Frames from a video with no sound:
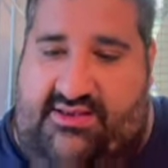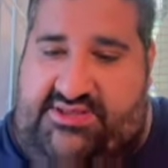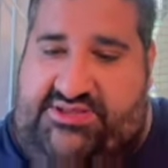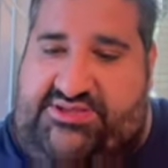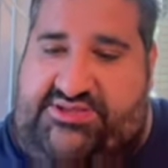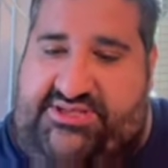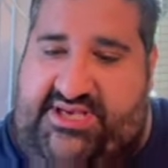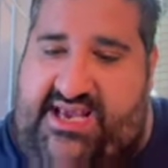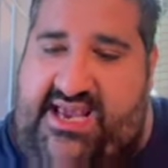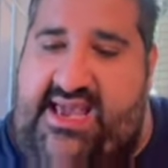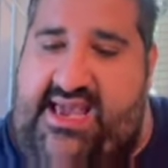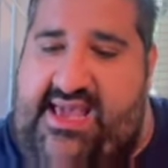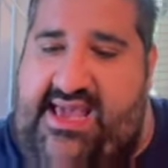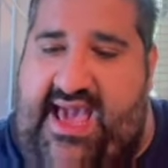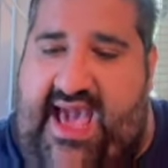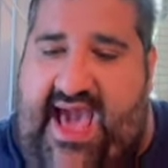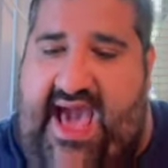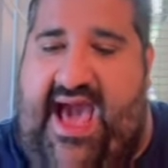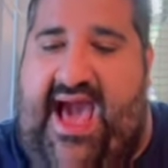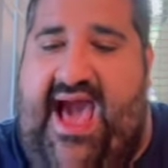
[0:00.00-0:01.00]
she
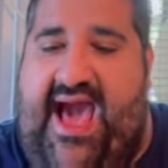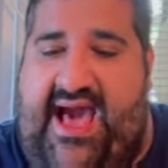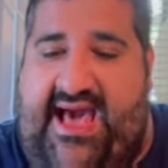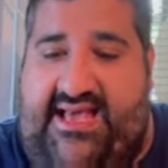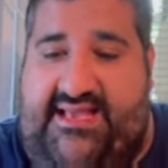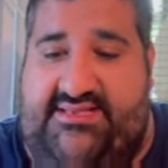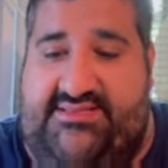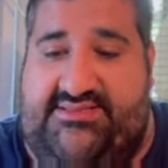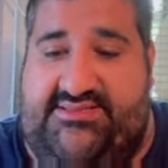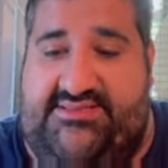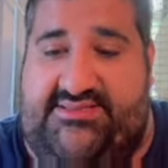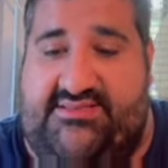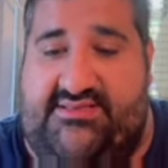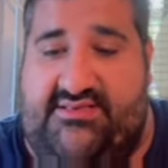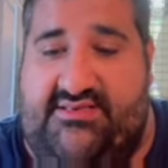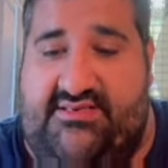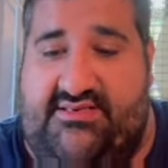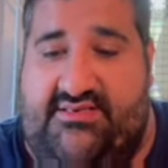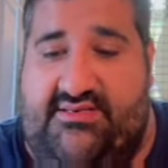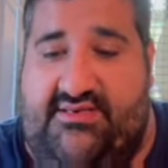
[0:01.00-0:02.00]
has
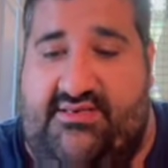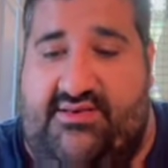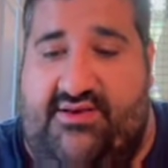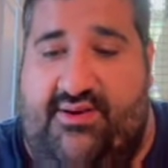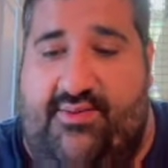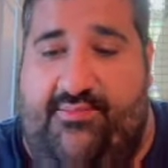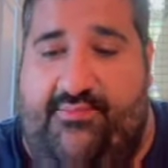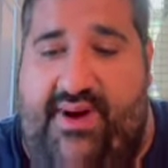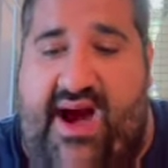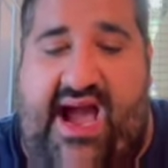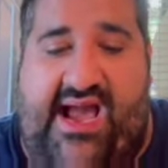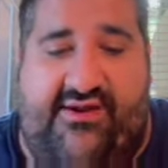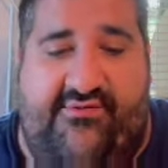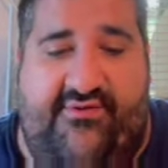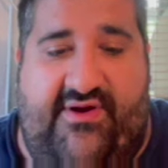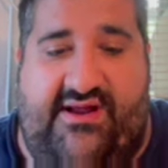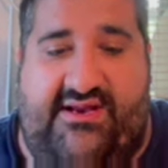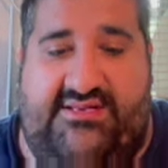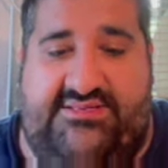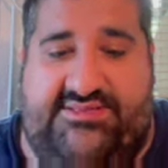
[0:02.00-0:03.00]

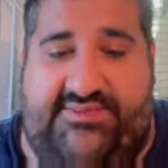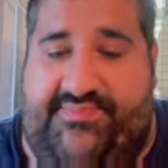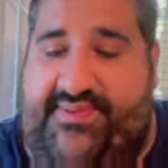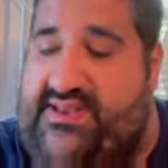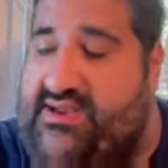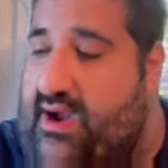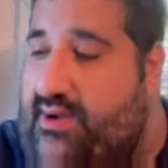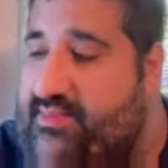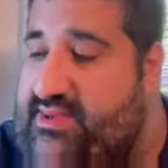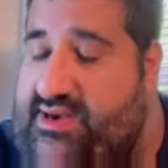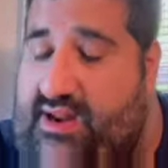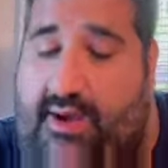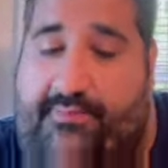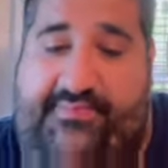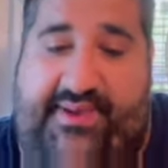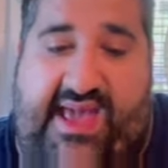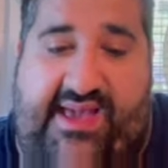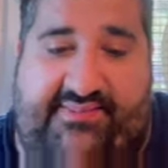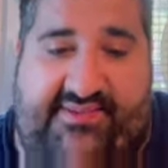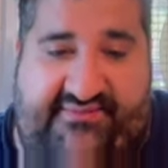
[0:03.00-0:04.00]
migrated to becoming a
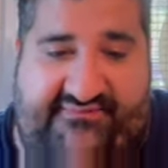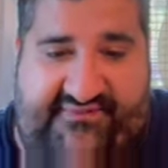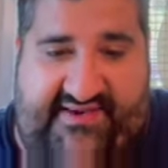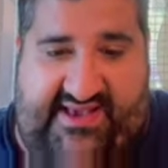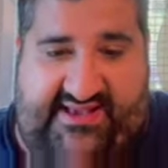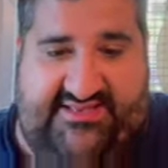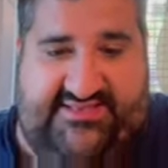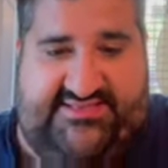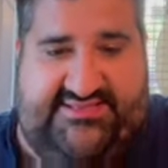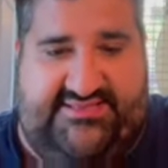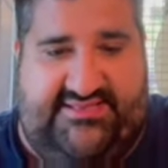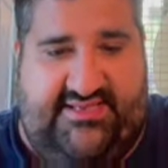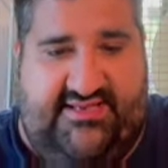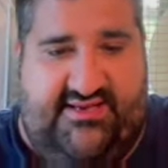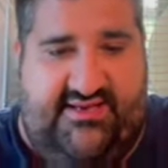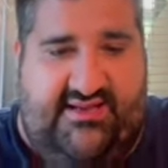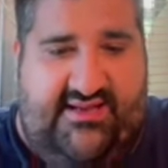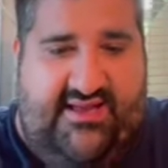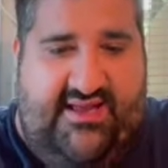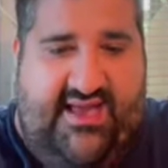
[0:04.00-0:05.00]
baby face.
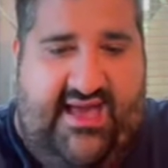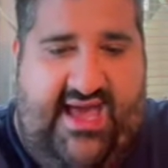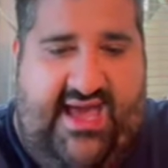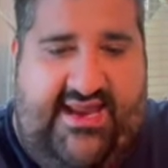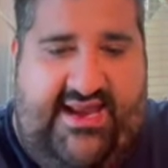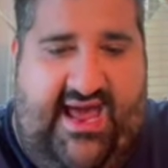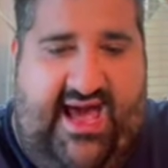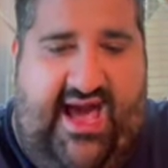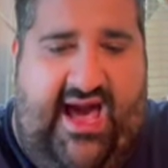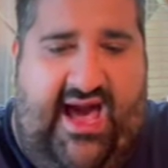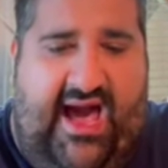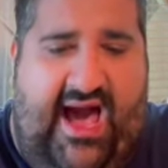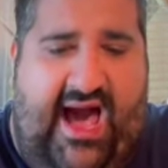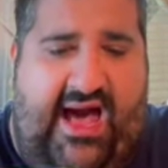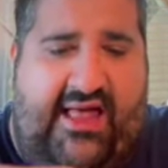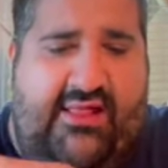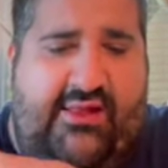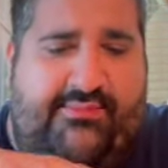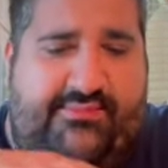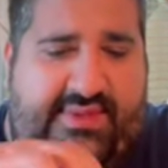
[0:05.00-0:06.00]
And
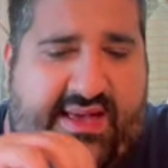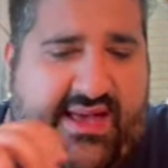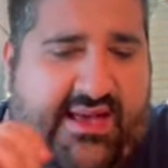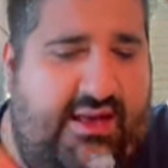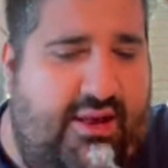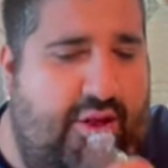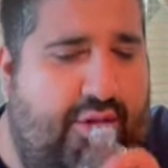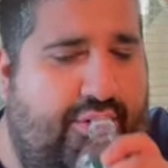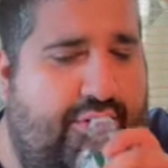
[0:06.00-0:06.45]
I'll admit